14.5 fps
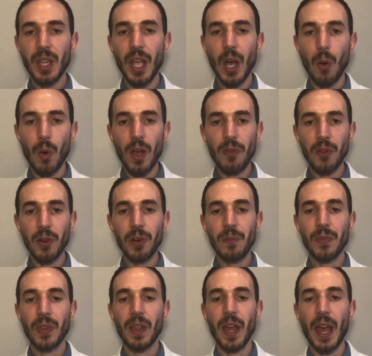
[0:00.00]
However,
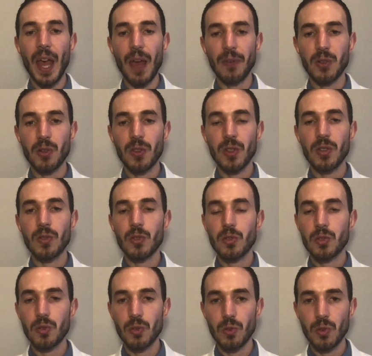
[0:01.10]
after the
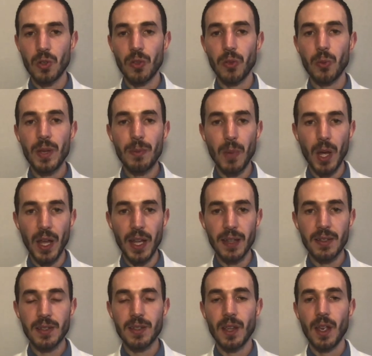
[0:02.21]
2 to 3
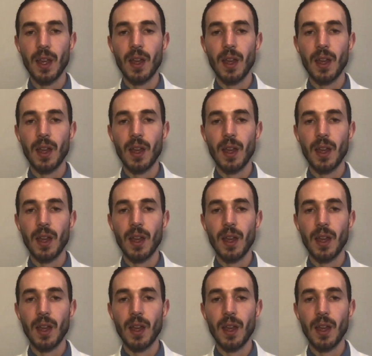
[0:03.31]
months,